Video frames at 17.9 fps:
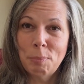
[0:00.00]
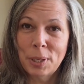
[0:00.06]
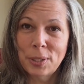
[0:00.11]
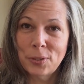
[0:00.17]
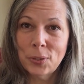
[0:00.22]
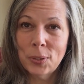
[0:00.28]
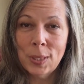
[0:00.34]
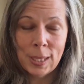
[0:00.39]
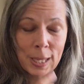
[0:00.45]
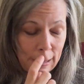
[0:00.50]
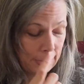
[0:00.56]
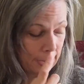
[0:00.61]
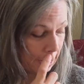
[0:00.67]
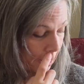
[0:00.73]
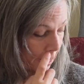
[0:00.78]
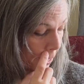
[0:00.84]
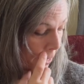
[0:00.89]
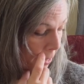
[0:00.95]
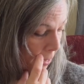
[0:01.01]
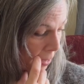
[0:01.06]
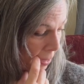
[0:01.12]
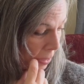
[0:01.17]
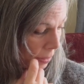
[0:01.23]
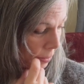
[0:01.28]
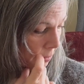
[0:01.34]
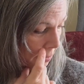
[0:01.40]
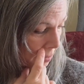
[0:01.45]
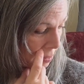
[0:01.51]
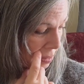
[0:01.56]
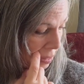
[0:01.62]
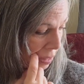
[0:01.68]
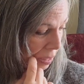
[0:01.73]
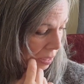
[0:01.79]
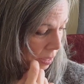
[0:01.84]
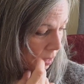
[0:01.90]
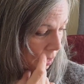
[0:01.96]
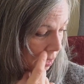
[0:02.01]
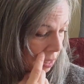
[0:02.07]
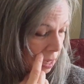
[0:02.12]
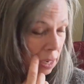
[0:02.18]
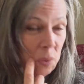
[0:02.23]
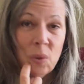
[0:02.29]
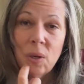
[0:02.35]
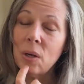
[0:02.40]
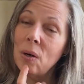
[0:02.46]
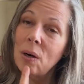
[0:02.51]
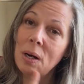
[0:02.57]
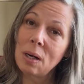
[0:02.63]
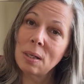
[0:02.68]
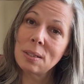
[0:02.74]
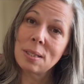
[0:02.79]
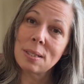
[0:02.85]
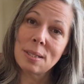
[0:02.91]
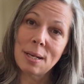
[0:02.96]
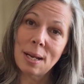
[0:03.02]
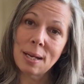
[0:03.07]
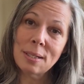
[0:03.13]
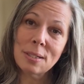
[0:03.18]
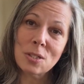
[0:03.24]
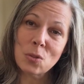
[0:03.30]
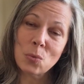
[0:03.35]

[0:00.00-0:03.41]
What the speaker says: bundle. And now we are on to the next,